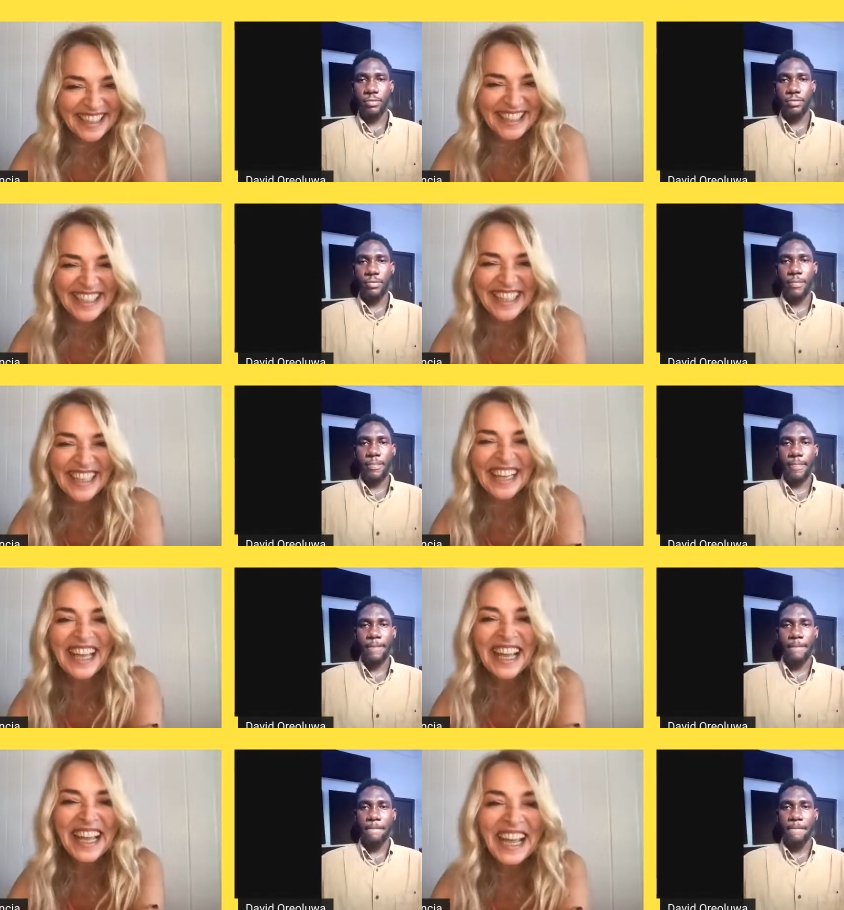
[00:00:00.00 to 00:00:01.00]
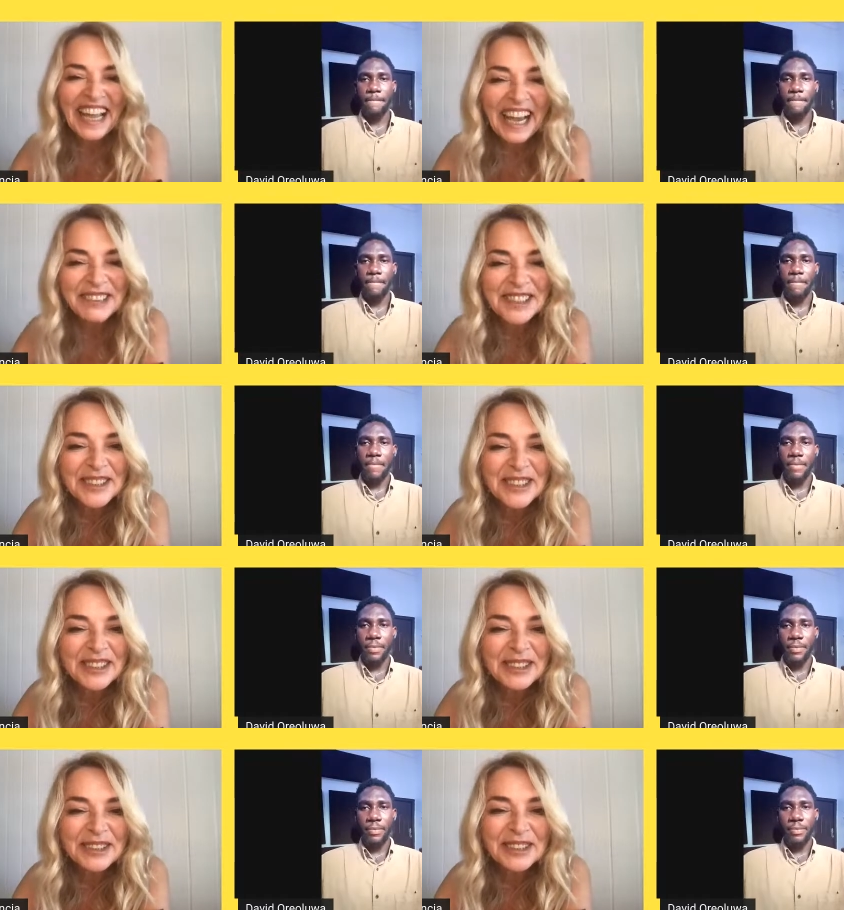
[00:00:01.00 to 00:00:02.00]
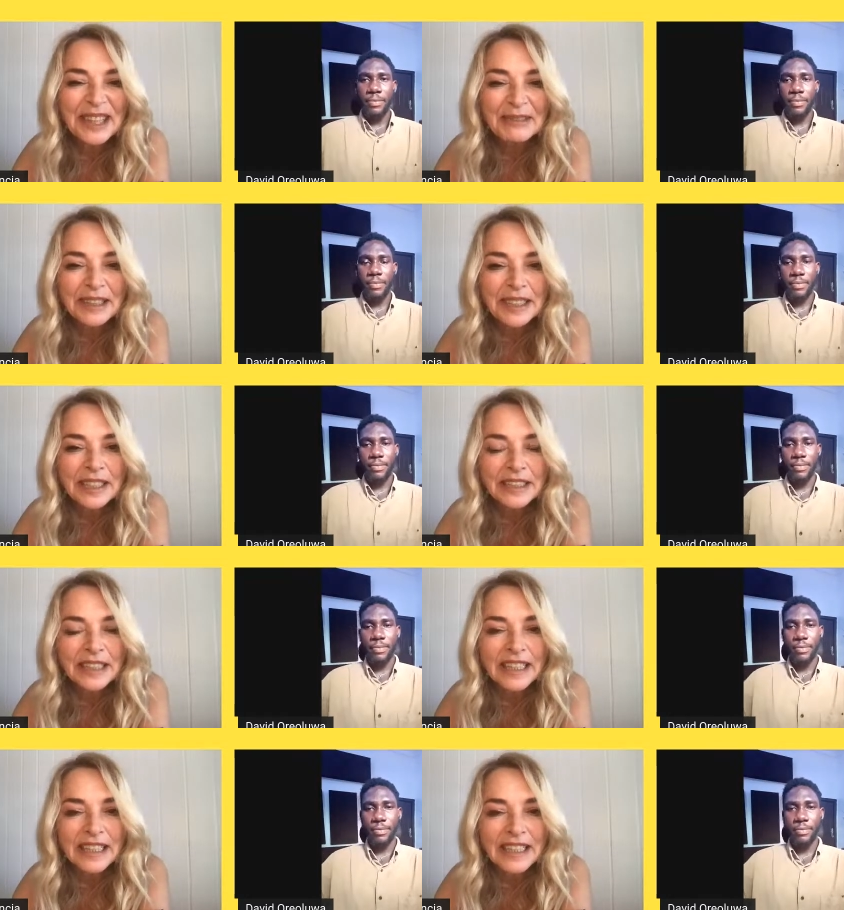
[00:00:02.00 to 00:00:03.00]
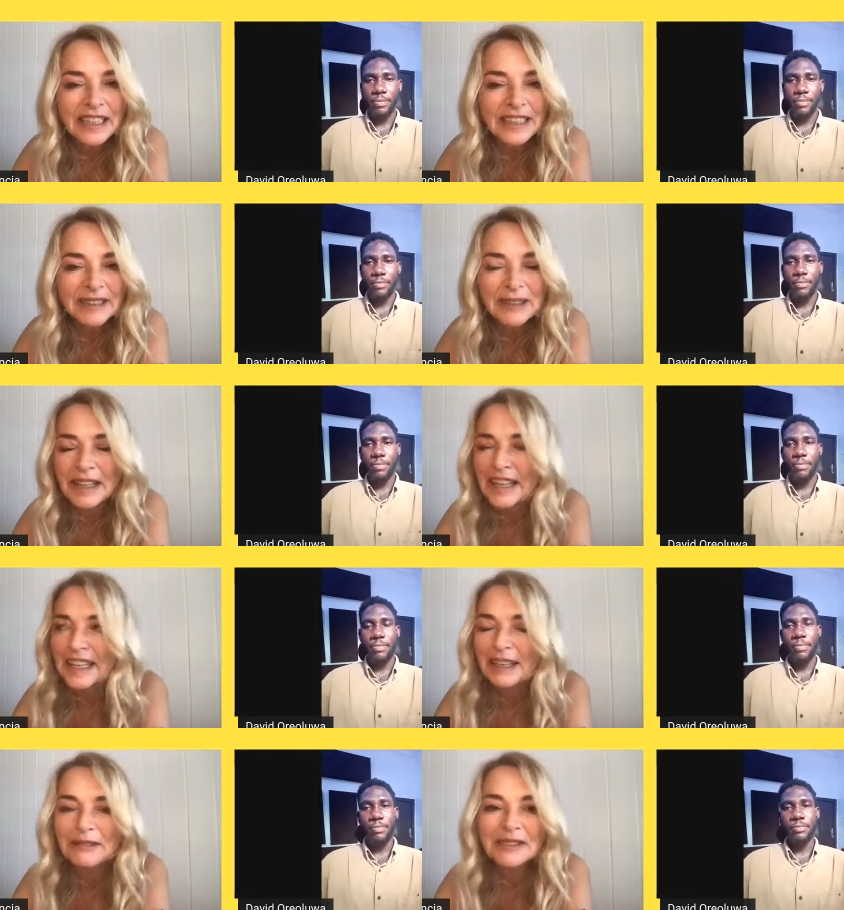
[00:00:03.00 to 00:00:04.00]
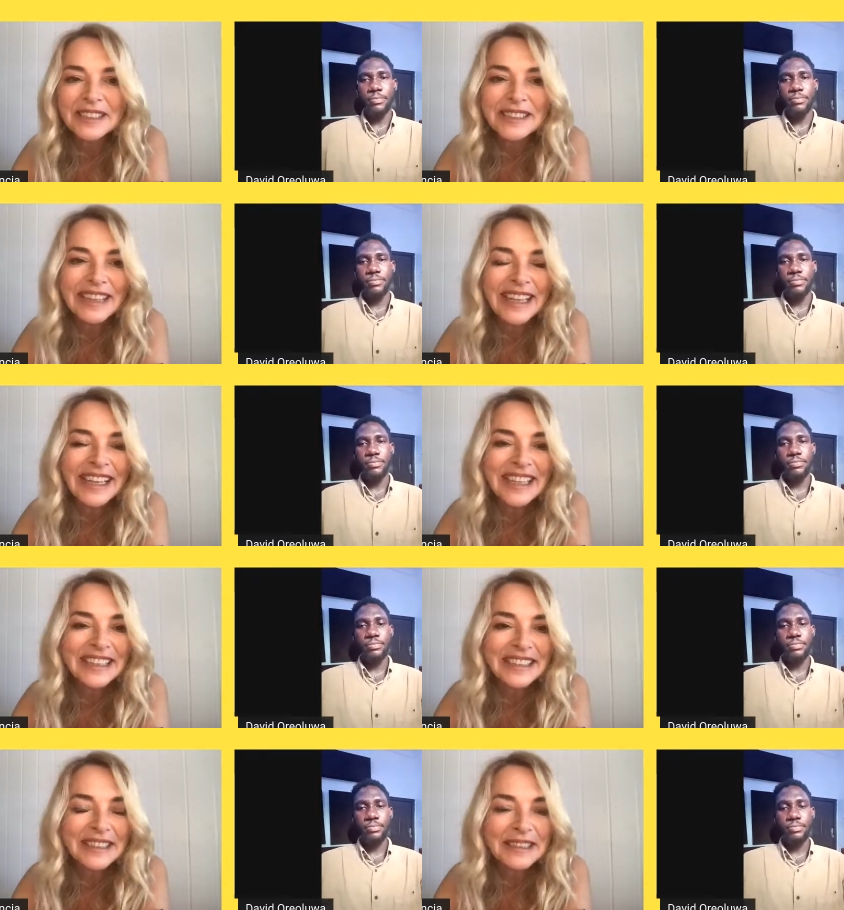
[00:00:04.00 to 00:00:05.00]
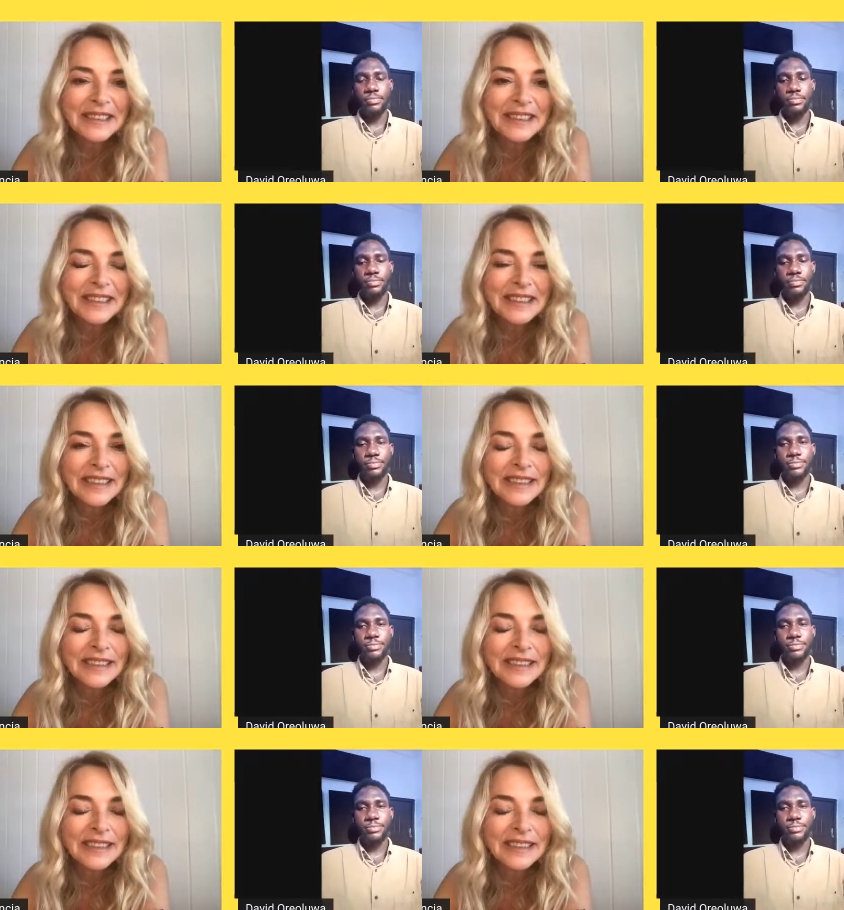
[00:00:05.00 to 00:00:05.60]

Speaker 1: I was talking to David and and and I was letting